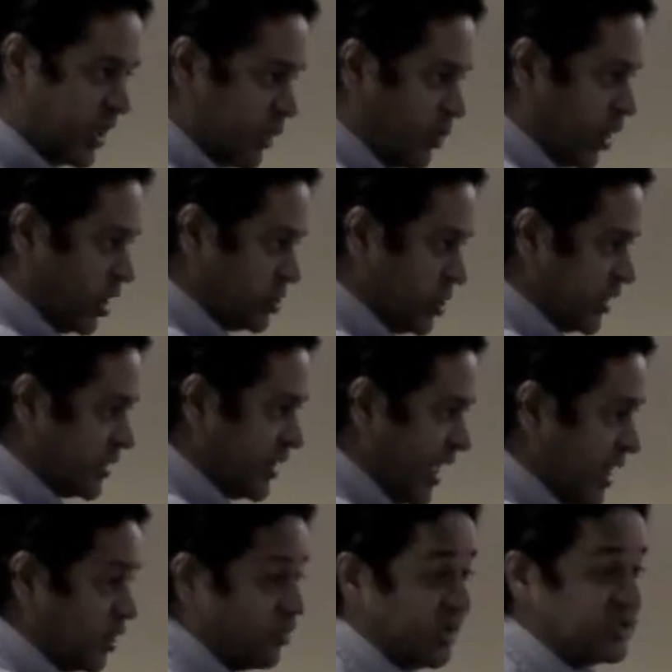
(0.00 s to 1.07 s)
end of the project.
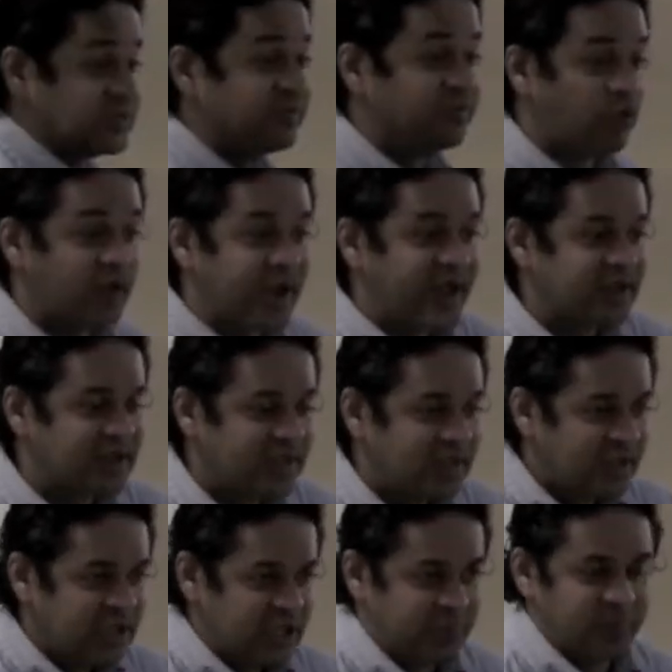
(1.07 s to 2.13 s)
And the reason for that
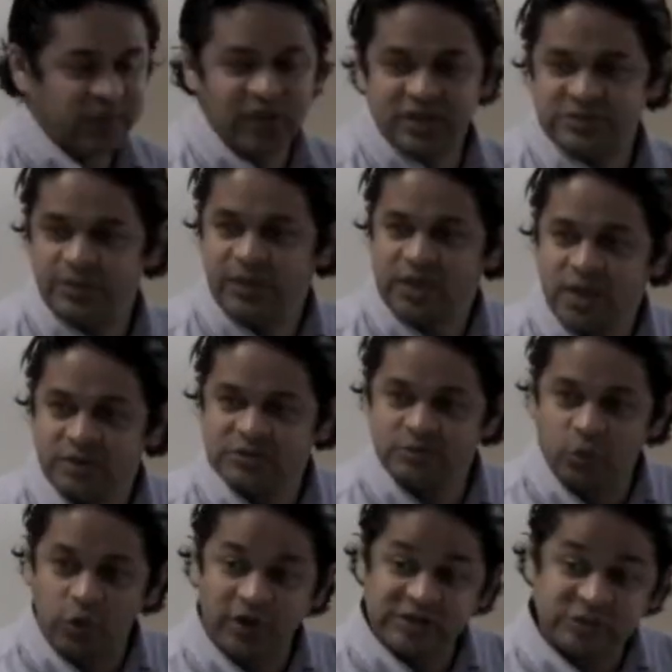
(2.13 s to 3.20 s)
is because it becomes
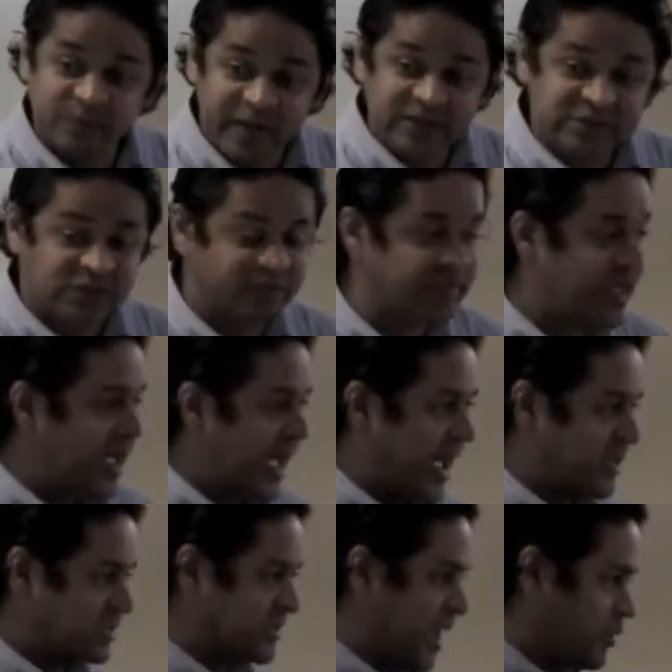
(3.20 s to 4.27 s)
more expensive
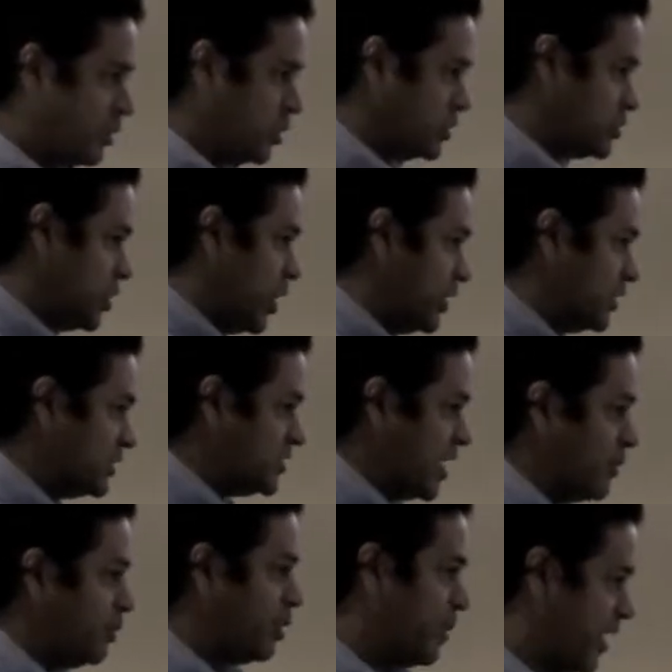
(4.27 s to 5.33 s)
as time goes on
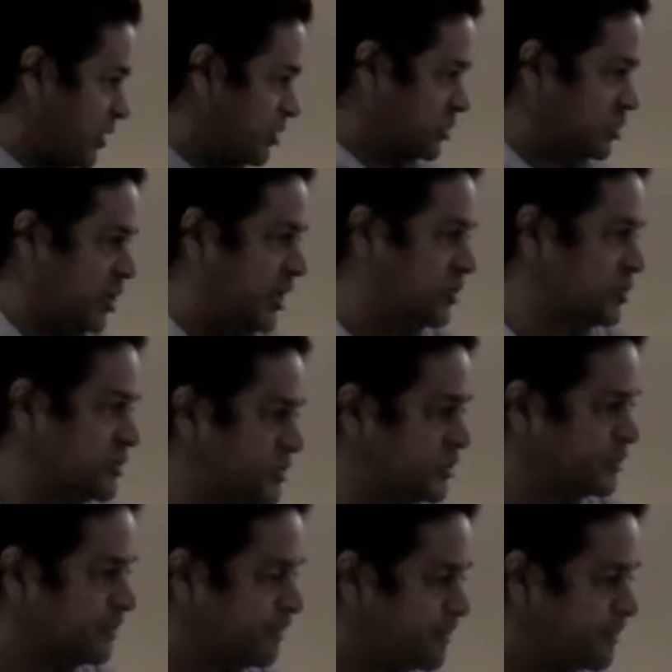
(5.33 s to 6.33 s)
to implement those changes.